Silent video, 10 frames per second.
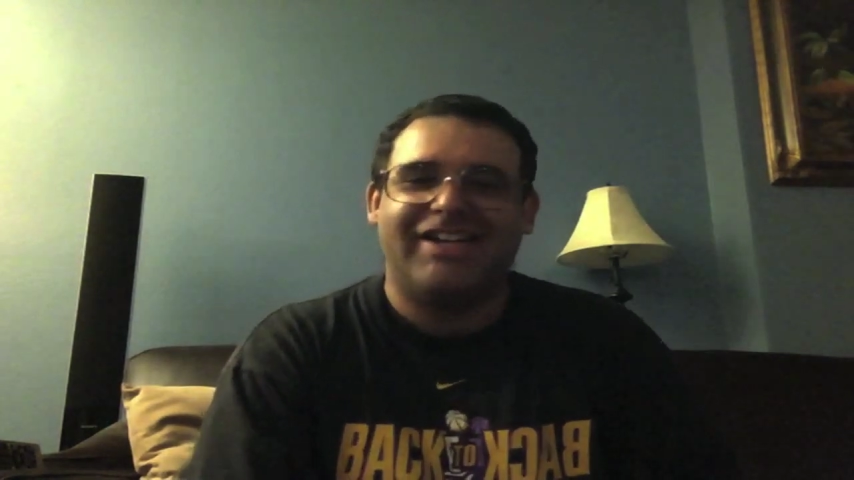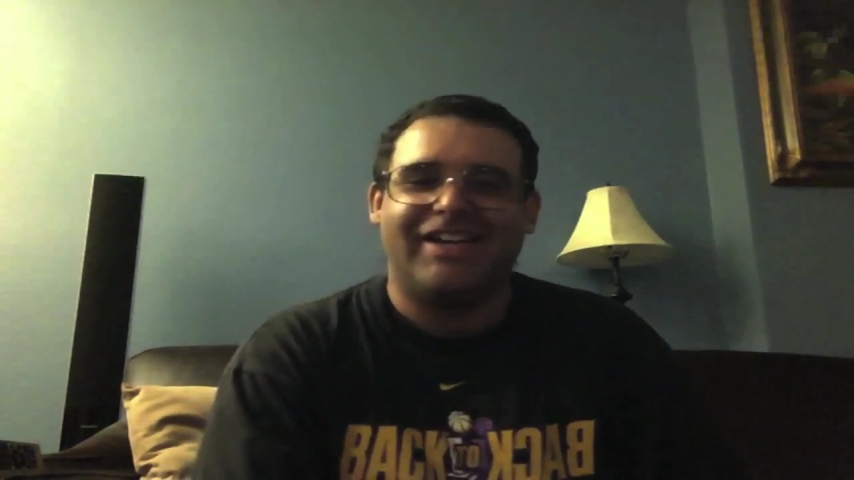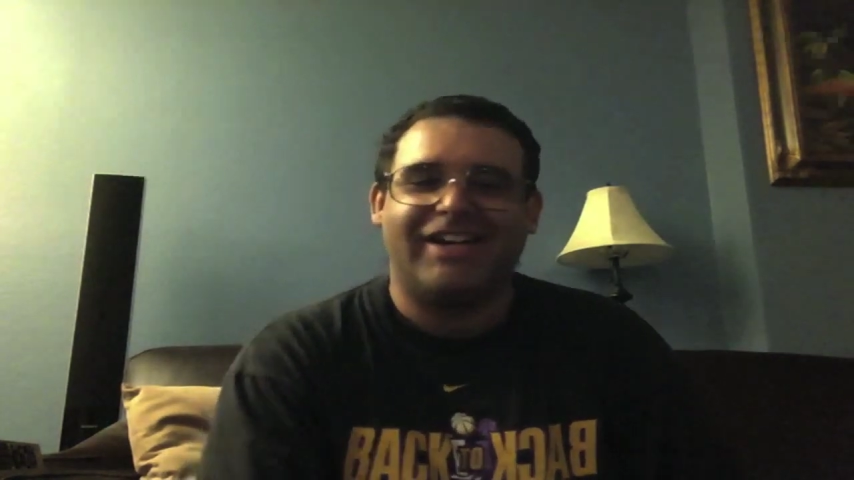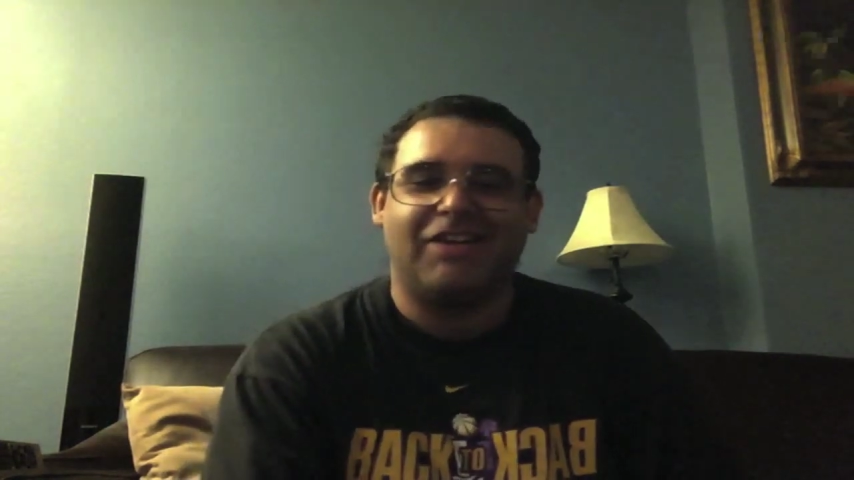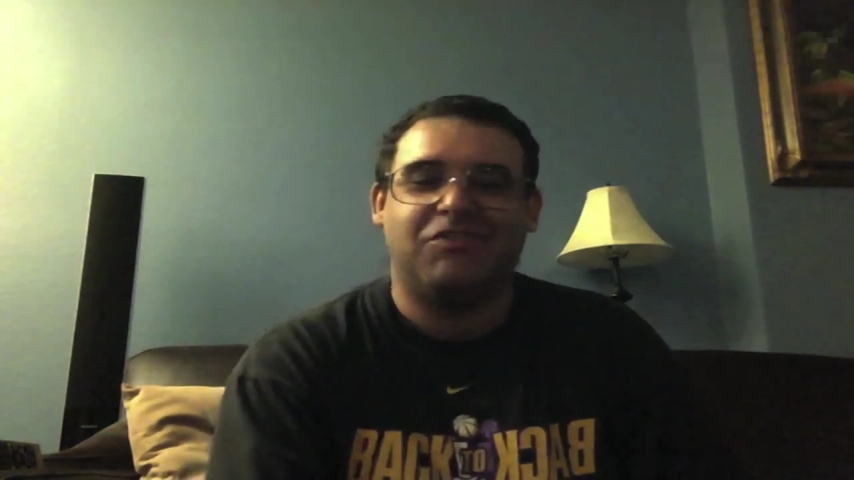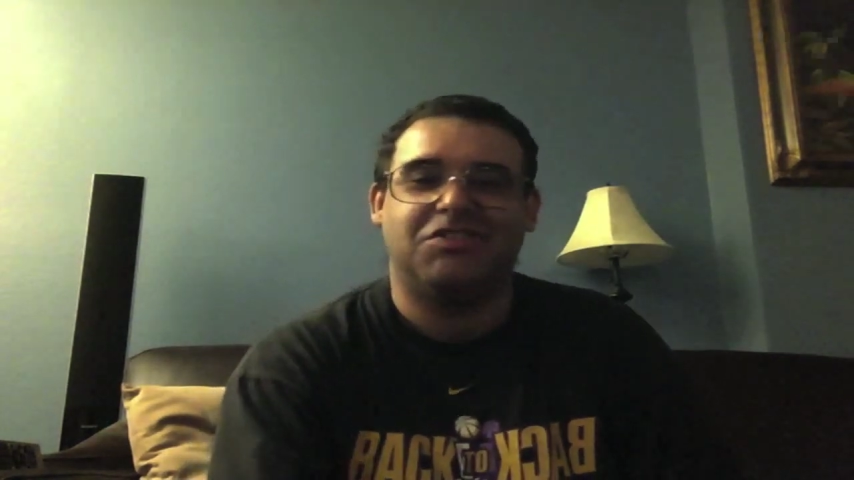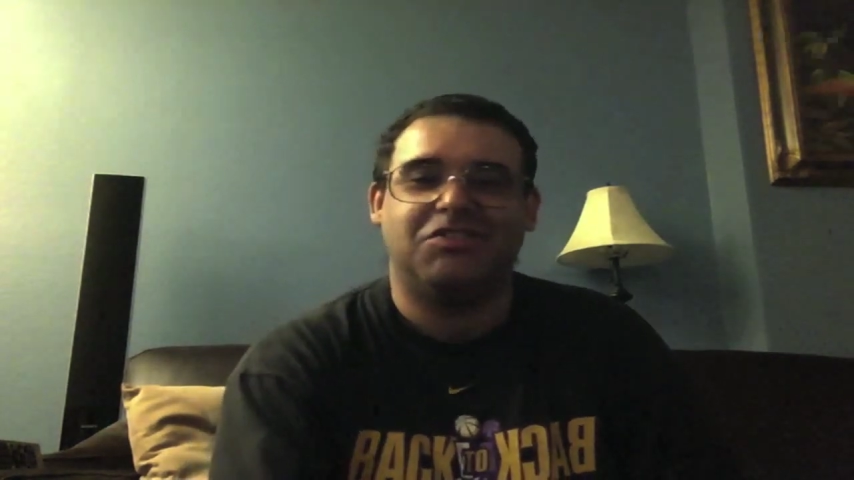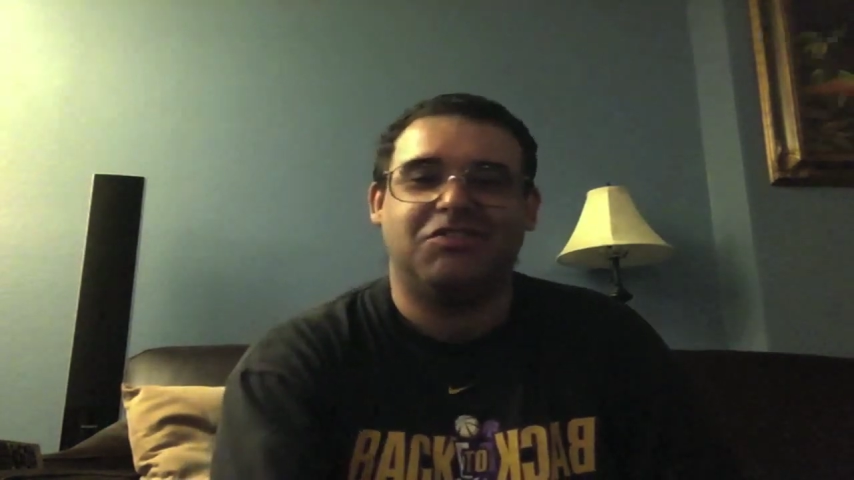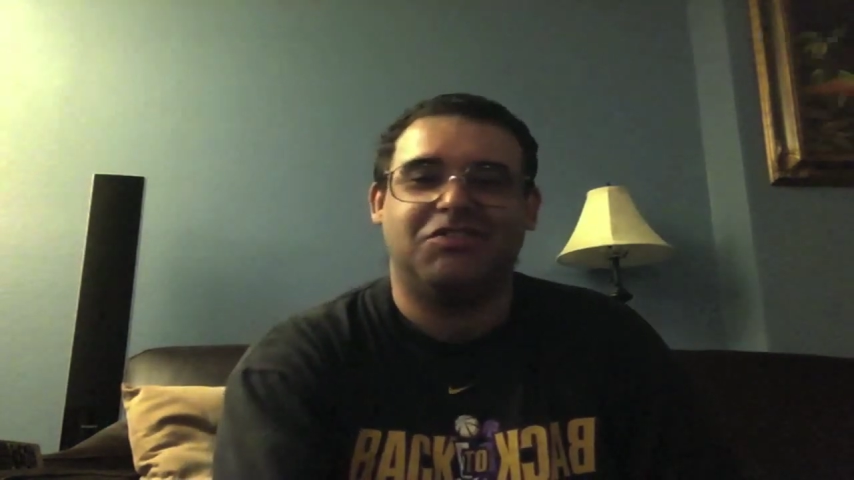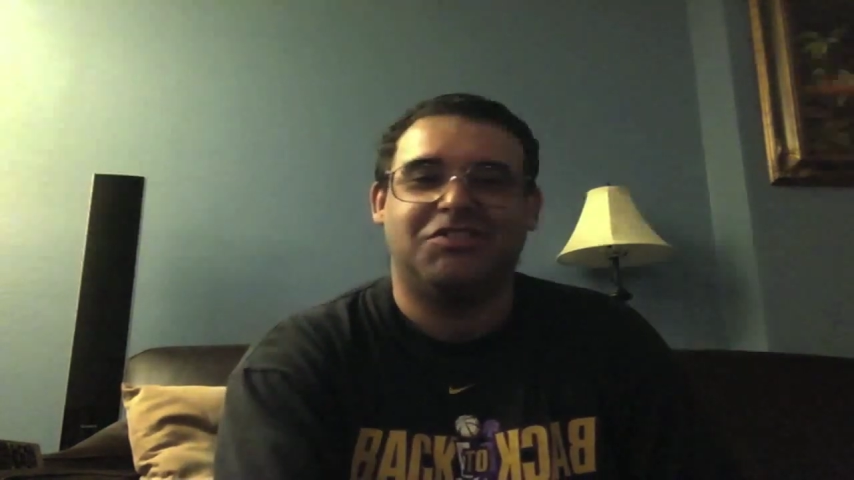And I was a
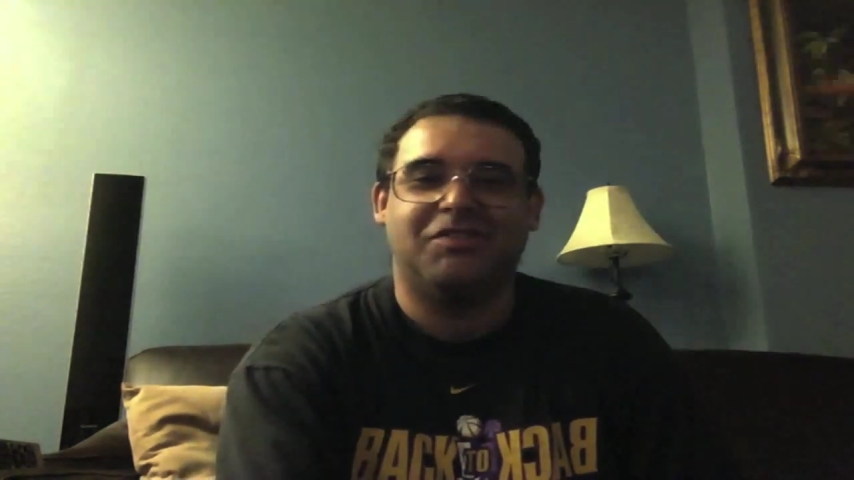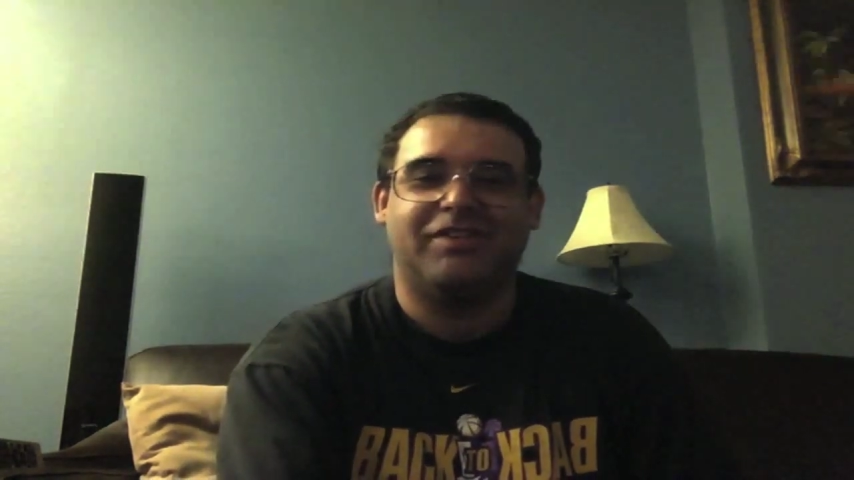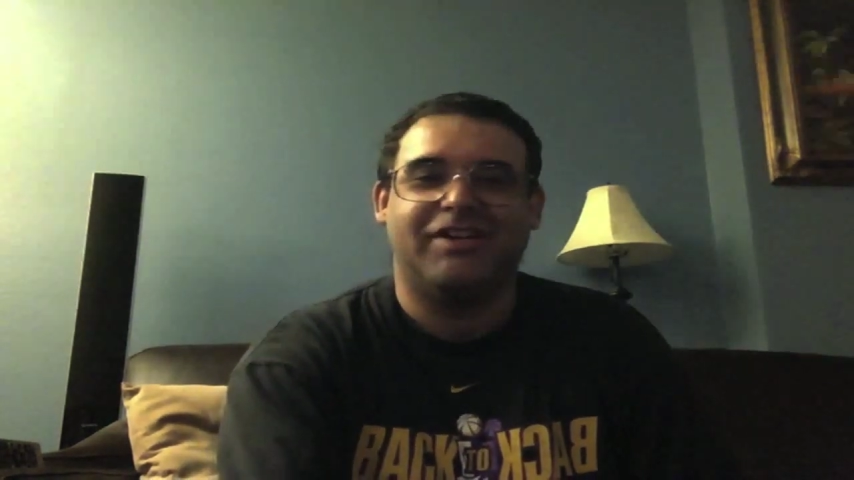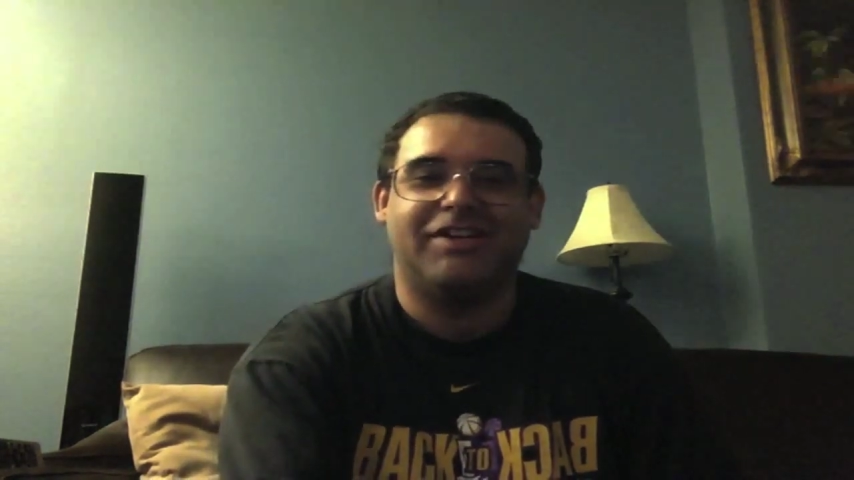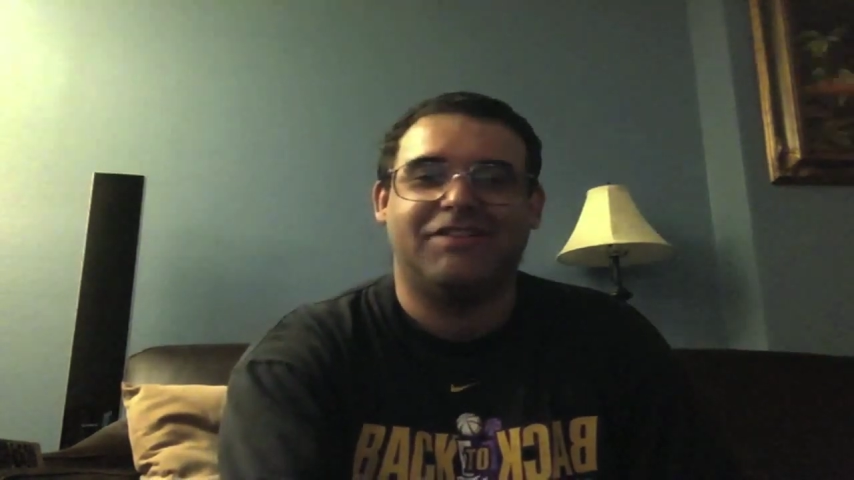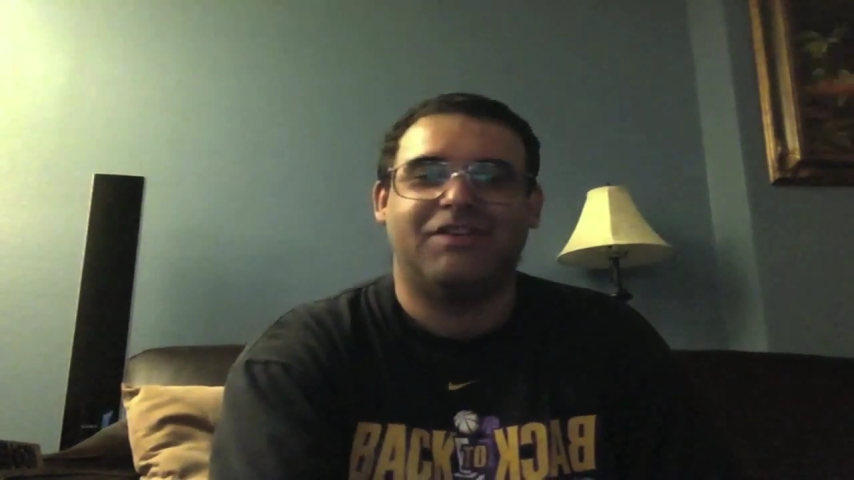little intimidated,